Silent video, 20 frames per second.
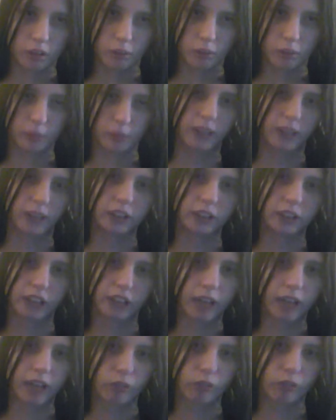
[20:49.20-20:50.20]
Because
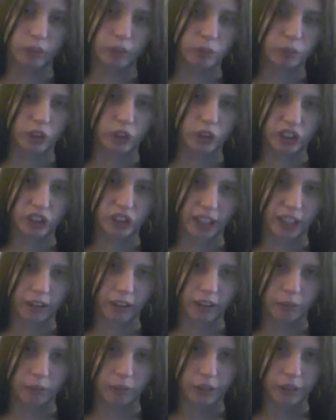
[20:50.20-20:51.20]
how rooms are set
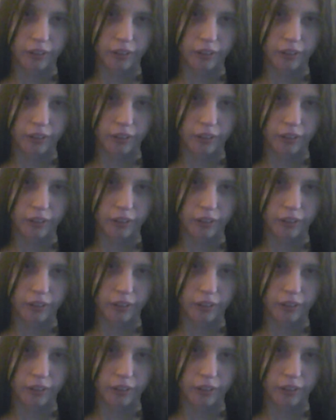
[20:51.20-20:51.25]
up.